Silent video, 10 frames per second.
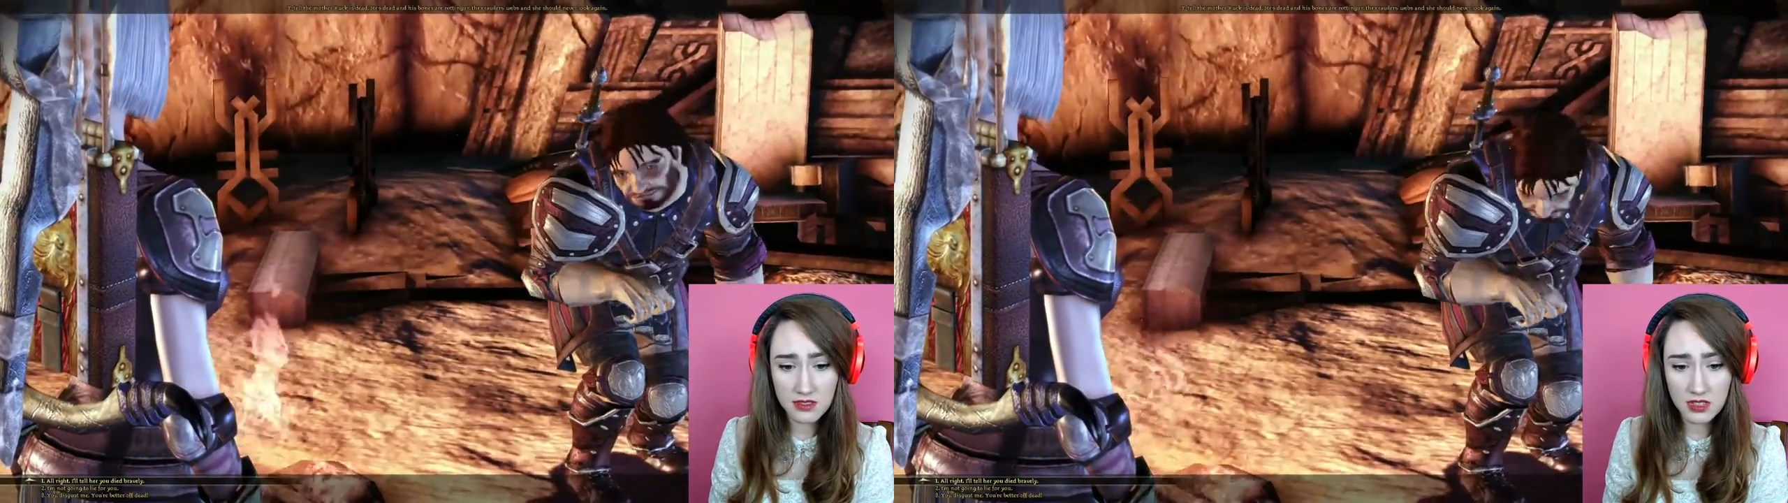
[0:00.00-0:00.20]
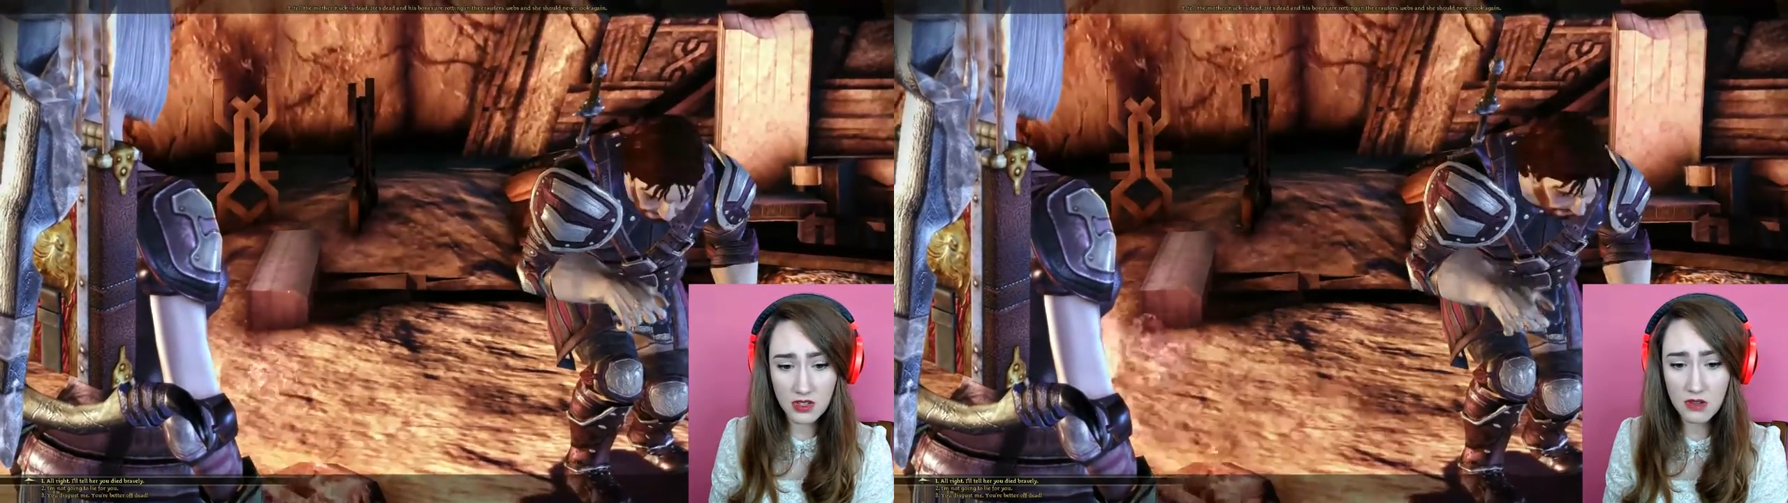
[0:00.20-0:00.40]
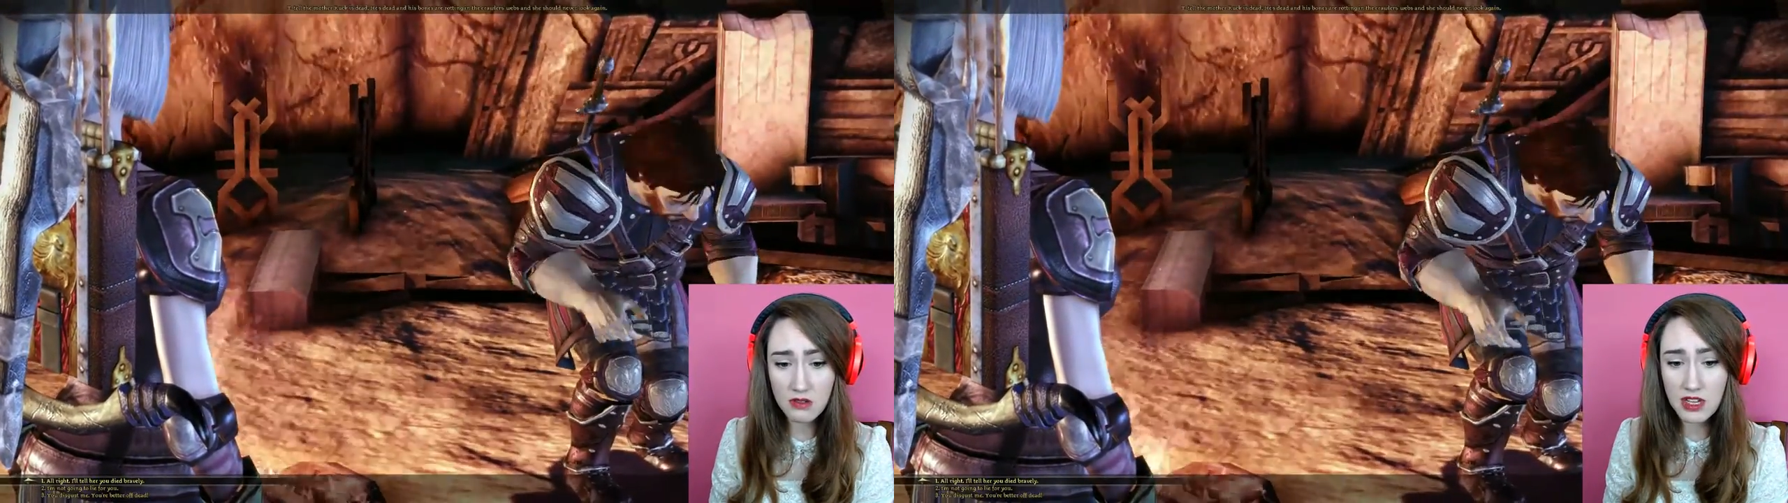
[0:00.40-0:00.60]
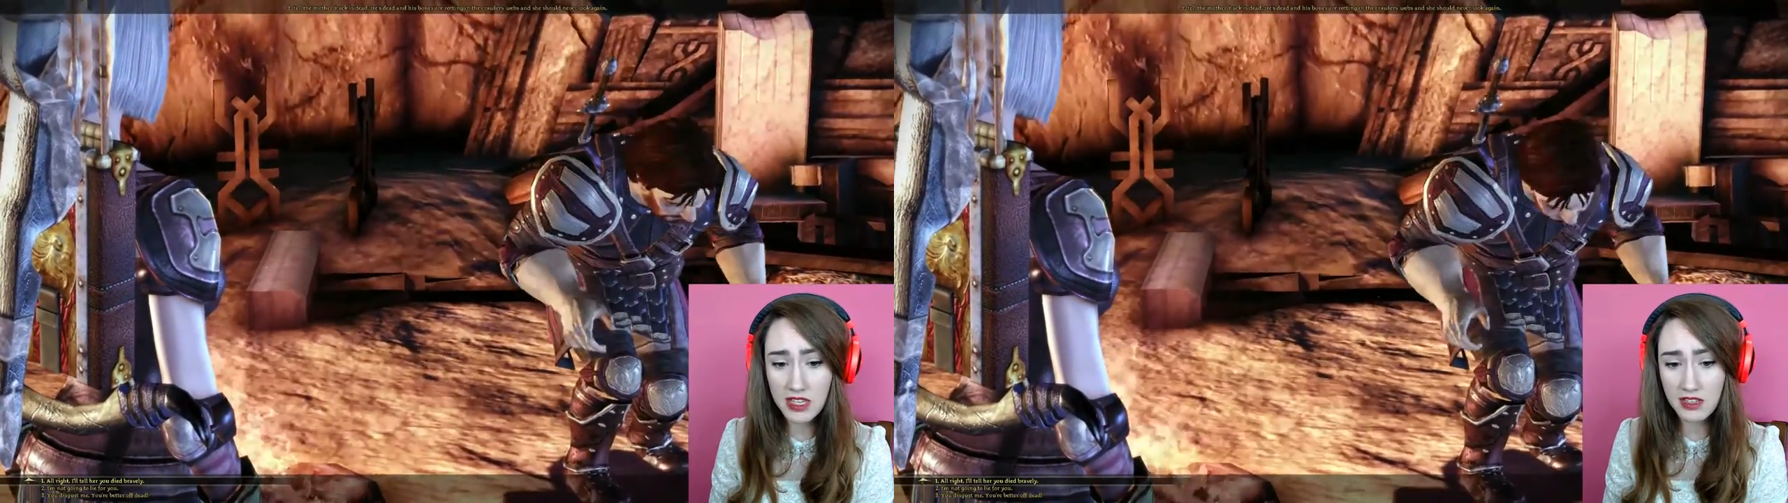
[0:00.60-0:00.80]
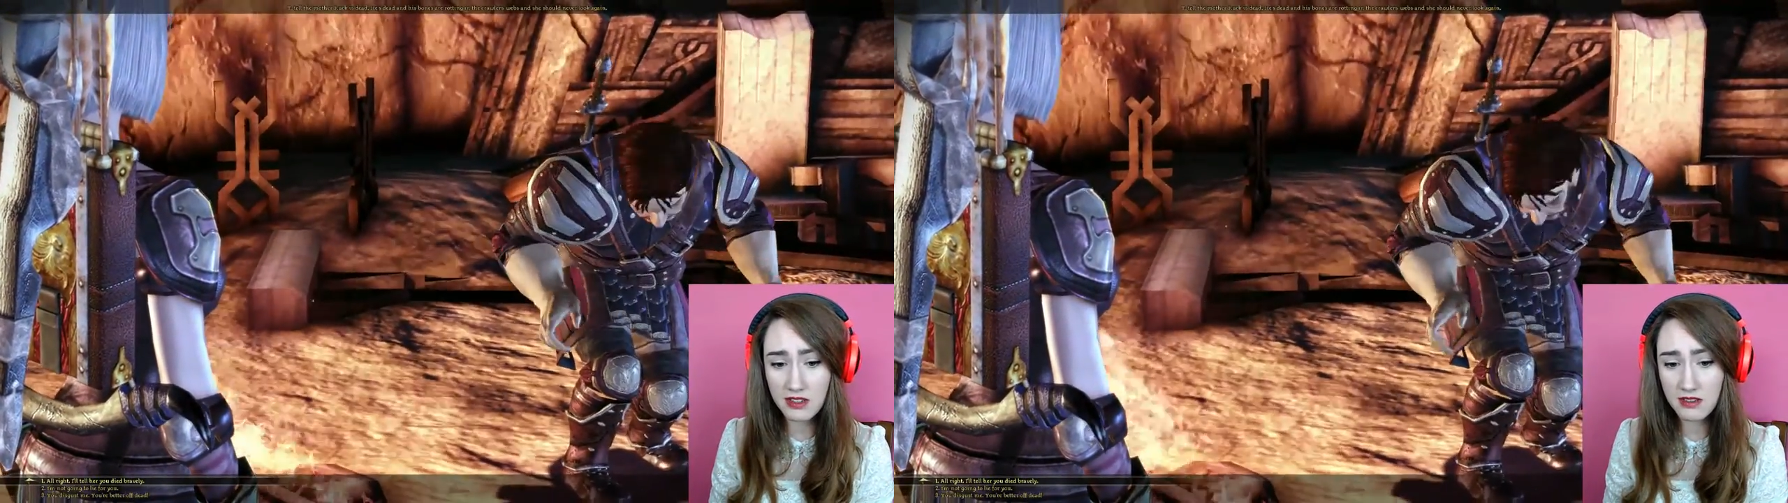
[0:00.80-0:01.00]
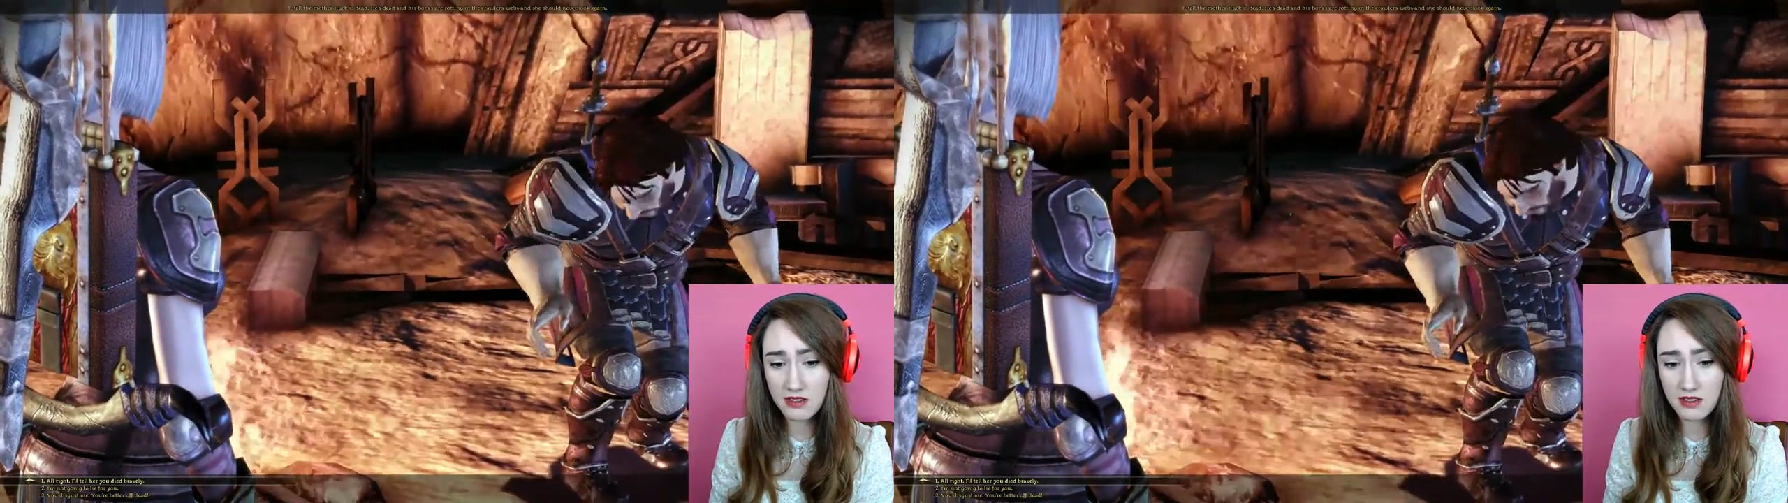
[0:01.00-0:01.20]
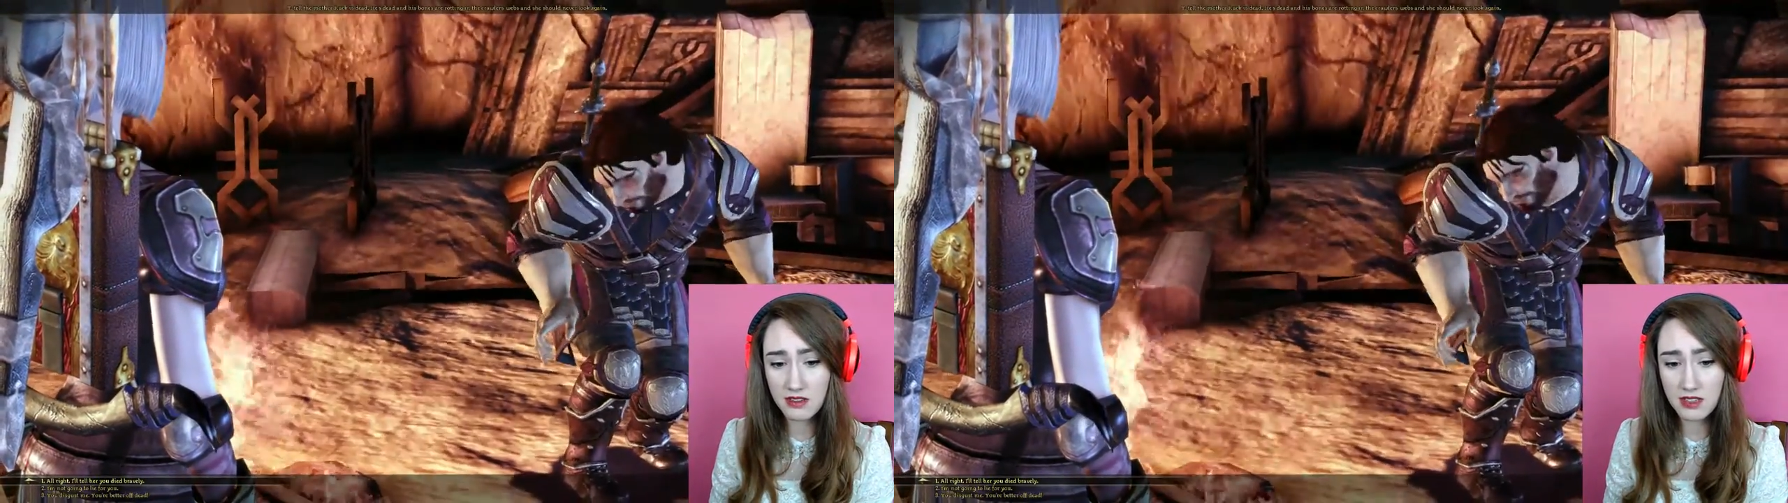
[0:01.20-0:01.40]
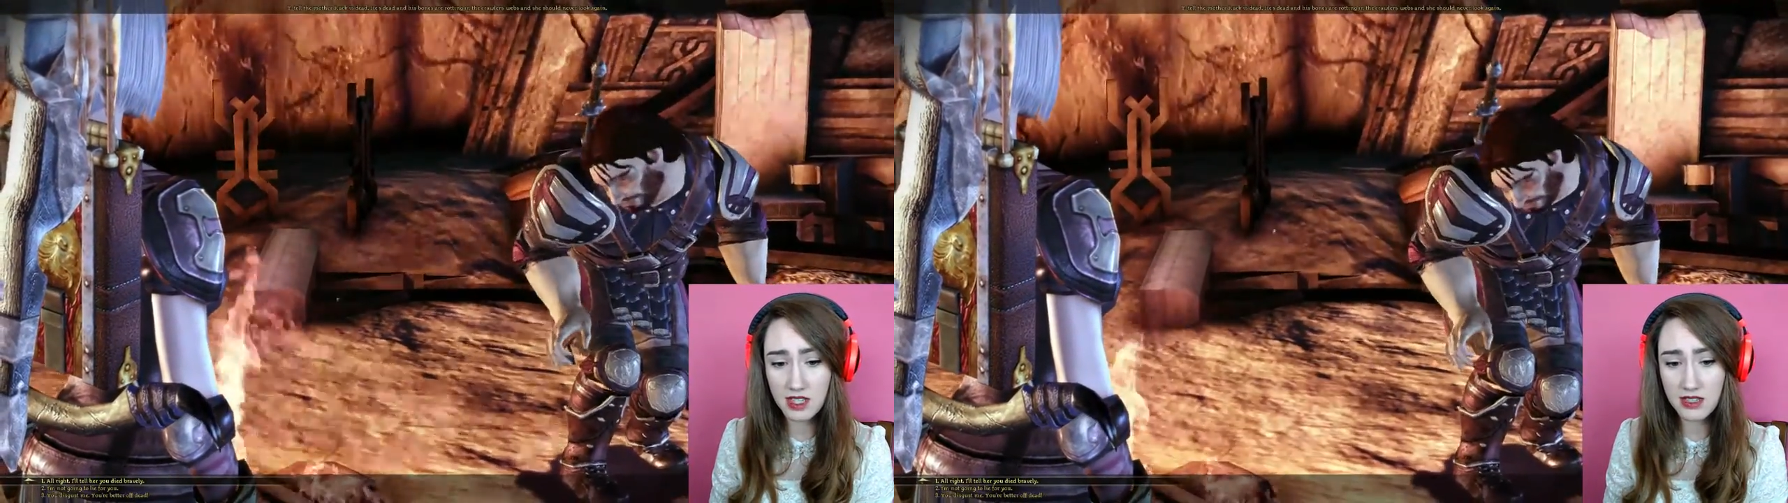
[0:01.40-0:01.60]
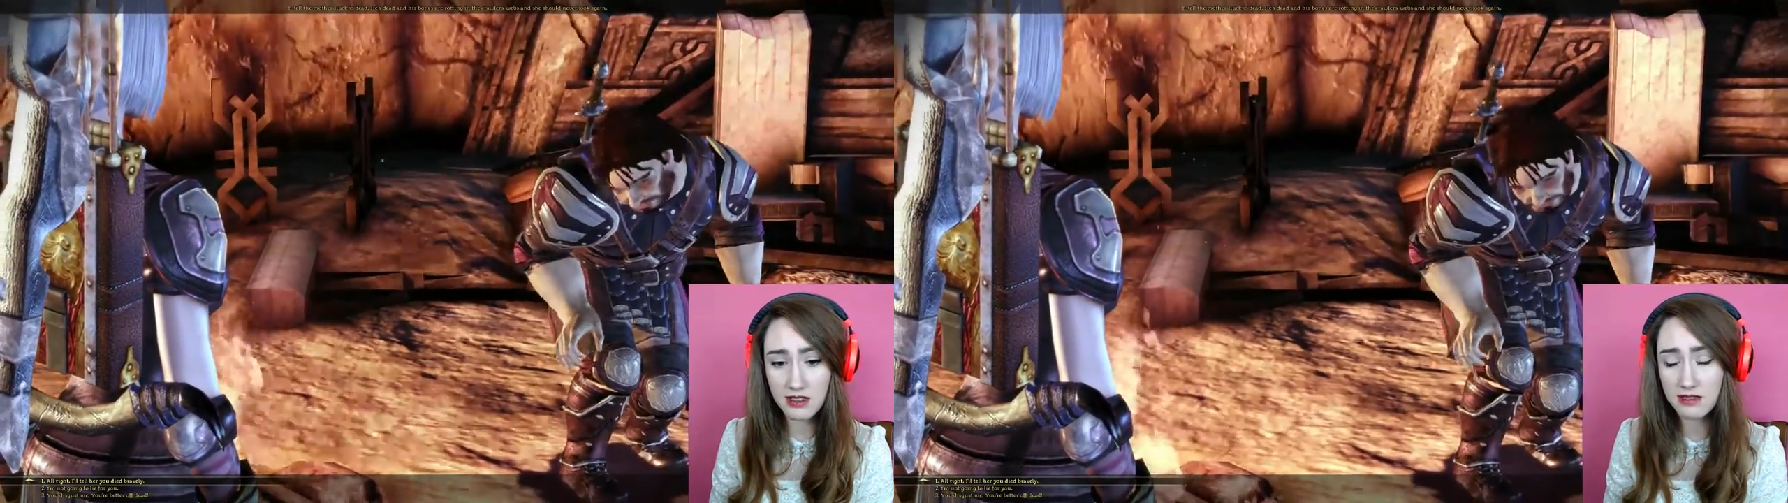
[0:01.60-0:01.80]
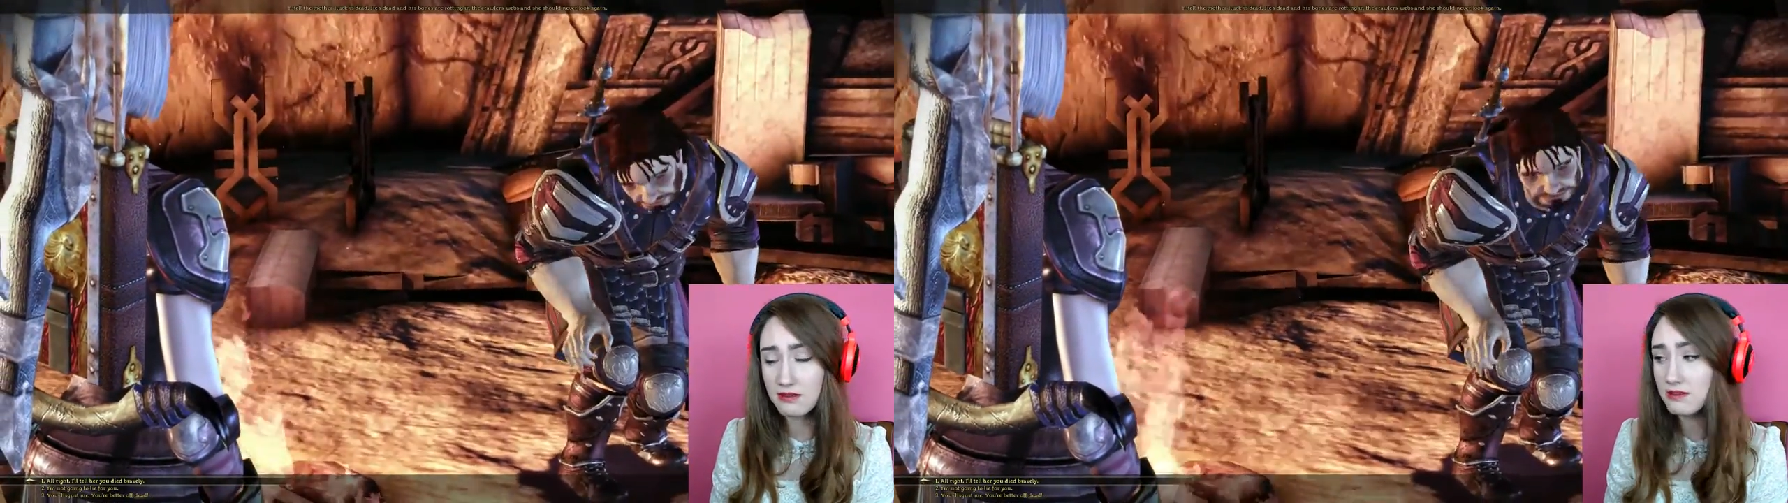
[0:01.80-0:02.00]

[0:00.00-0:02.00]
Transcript: All right. I'll